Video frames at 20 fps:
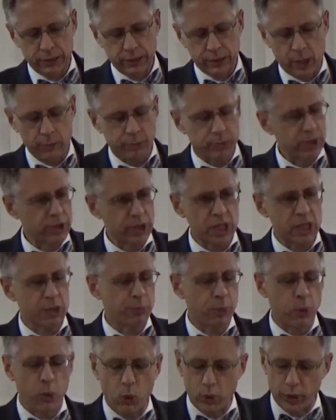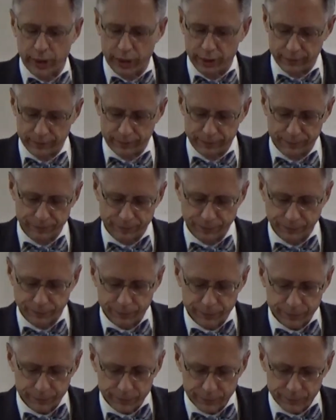Up to this point,
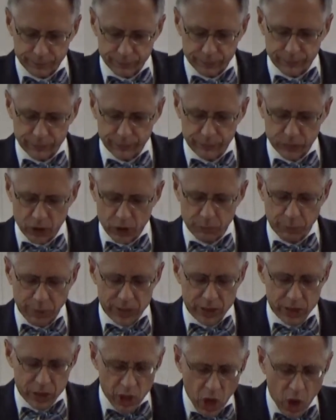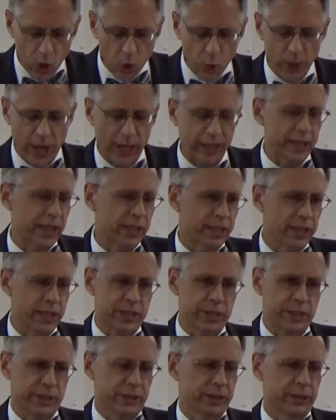there's been no
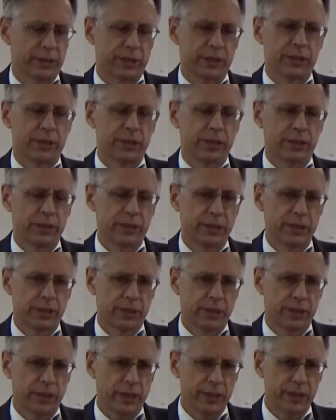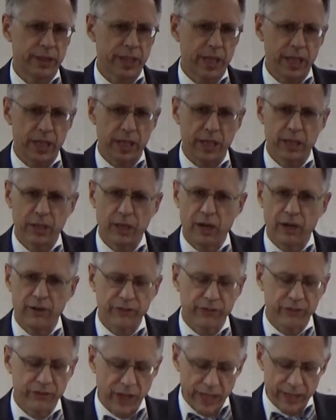recognition that they
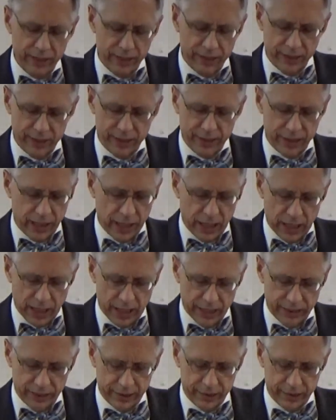offended God.